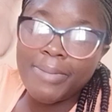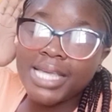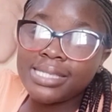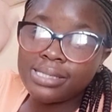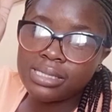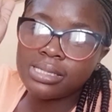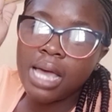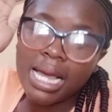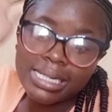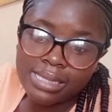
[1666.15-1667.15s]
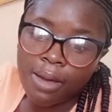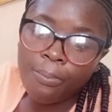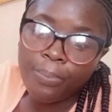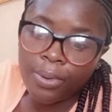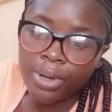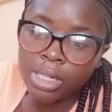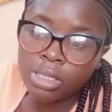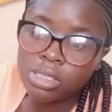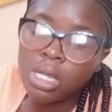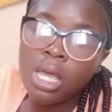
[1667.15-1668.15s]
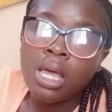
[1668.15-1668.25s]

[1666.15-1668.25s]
My sister at some point